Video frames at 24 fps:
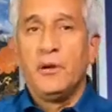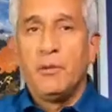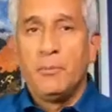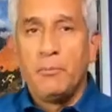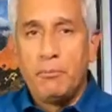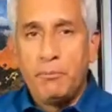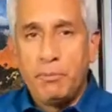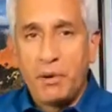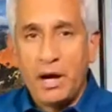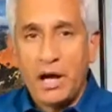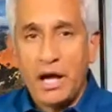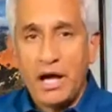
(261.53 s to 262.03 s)

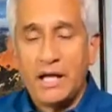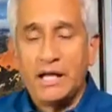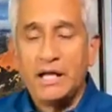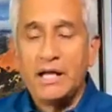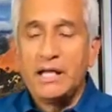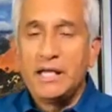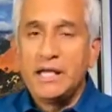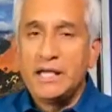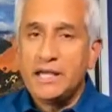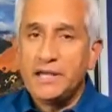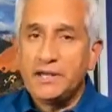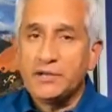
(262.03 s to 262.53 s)
But
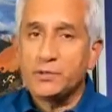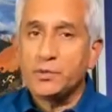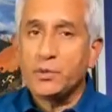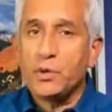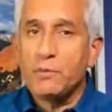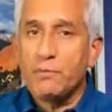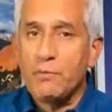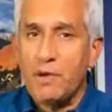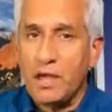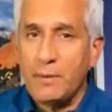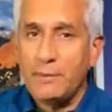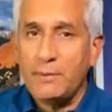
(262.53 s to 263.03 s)
here's
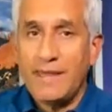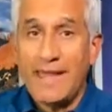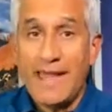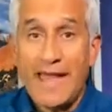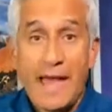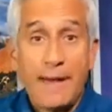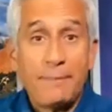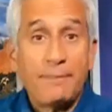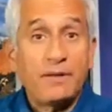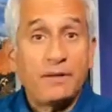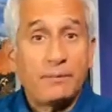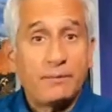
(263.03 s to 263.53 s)
what might be
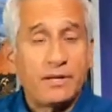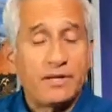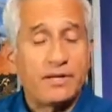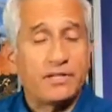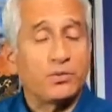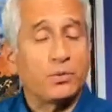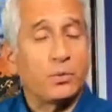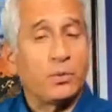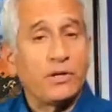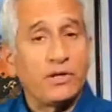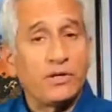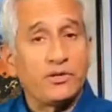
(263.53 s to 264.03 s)
happening, because
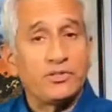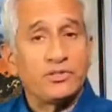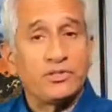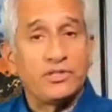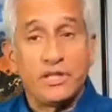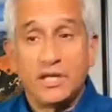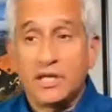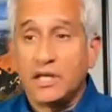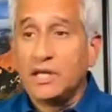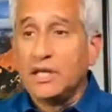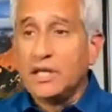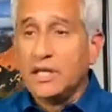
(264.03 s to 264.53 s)
we are
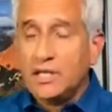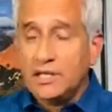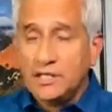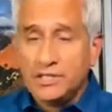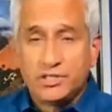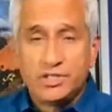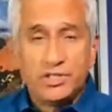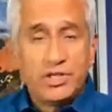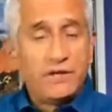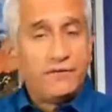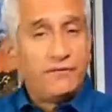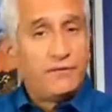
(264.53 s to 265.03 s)
seeing his
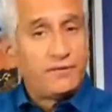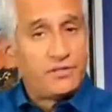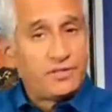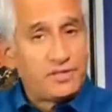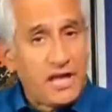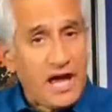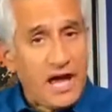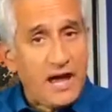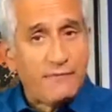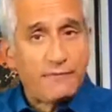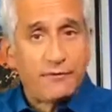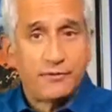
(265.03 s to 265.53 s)
chief of
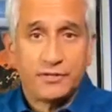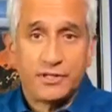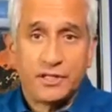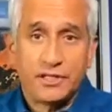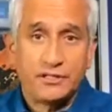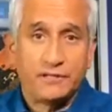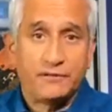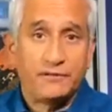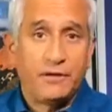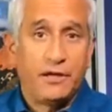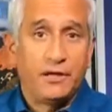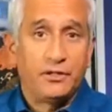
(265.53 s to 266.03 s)
staff was on
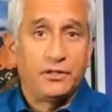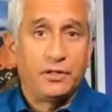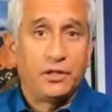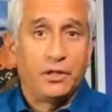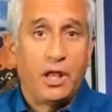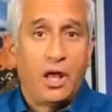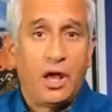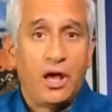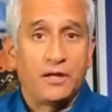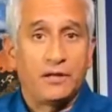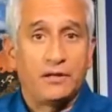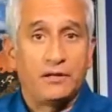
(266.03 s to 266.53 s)
the
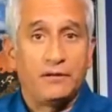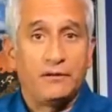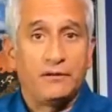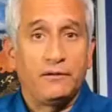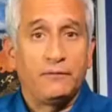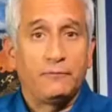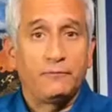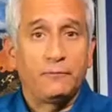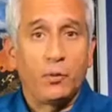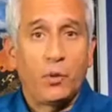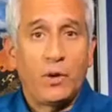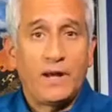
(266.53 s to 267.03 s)
lawn of
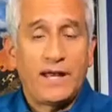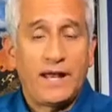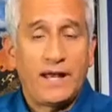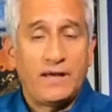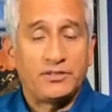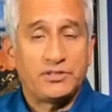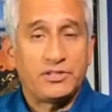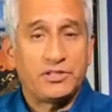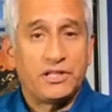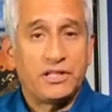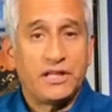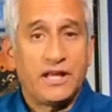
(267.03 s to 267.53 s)
the White
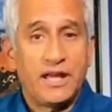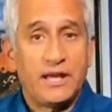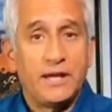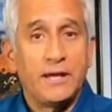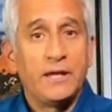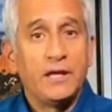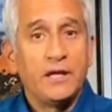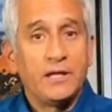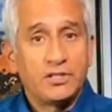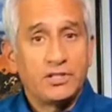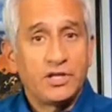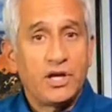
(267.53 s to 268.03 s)
House today
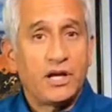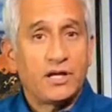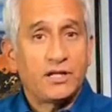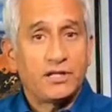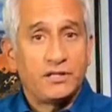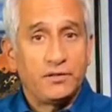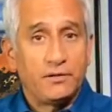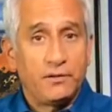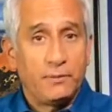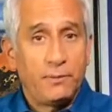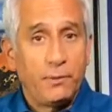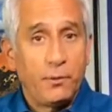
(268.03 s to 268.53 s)
talking
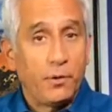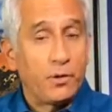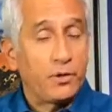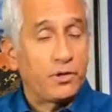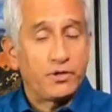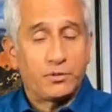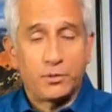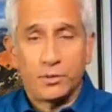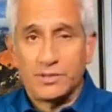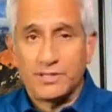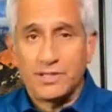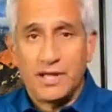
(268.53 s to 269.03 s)
to
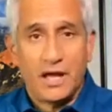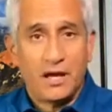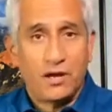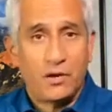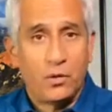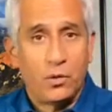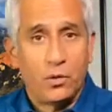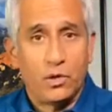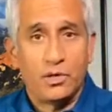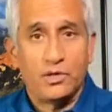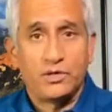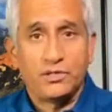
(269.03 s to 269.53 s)
reporters, was not
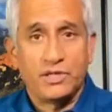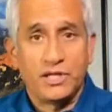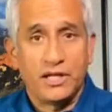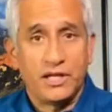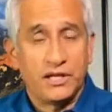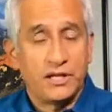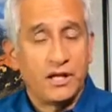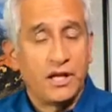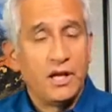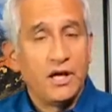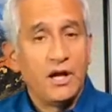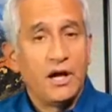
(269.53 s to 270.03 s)

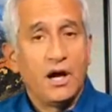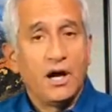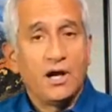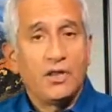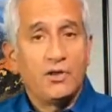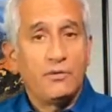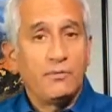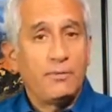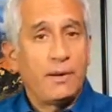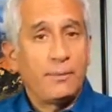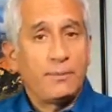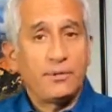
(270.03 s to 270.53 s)
quarantined.
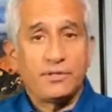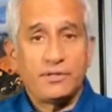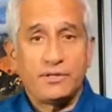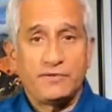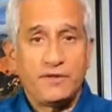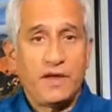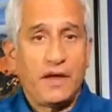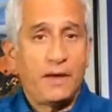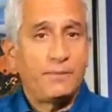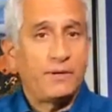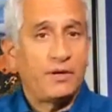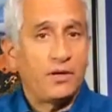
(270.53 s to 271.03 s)
Other members have
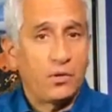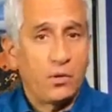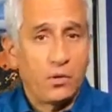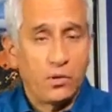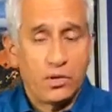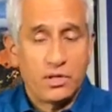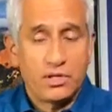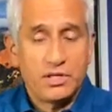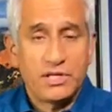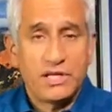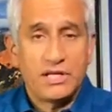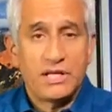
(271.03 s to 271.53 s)
not been
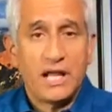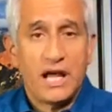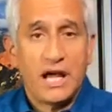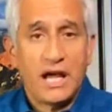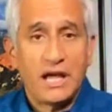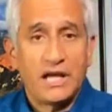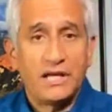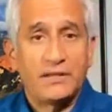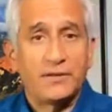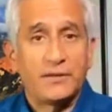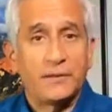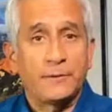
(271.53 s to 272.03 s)
quarantined
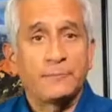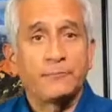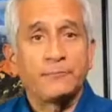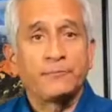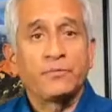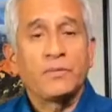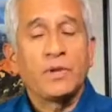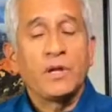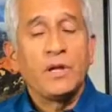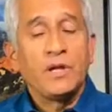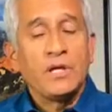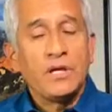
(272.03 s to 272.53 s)
either.
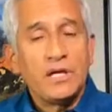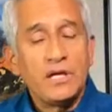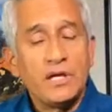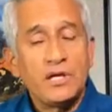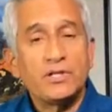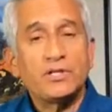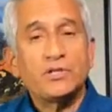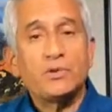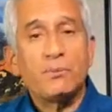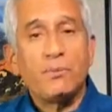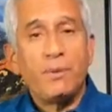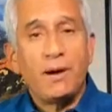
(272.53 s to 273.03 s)

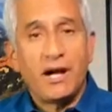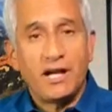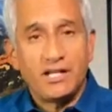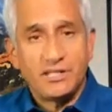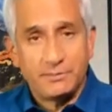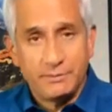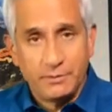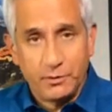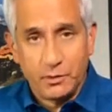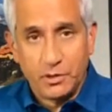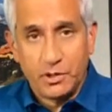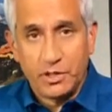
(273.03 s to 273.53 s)
Here's
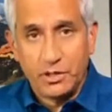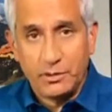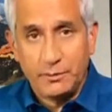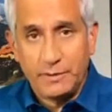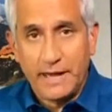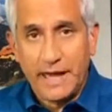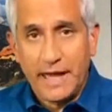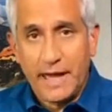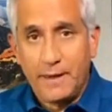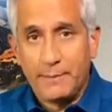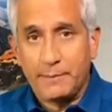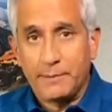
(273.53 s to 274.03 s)
possibly what could be
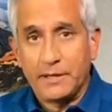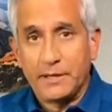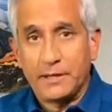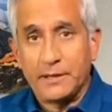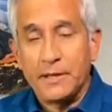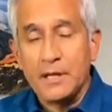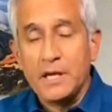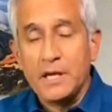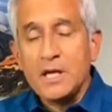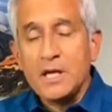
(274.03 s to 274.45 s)
happening.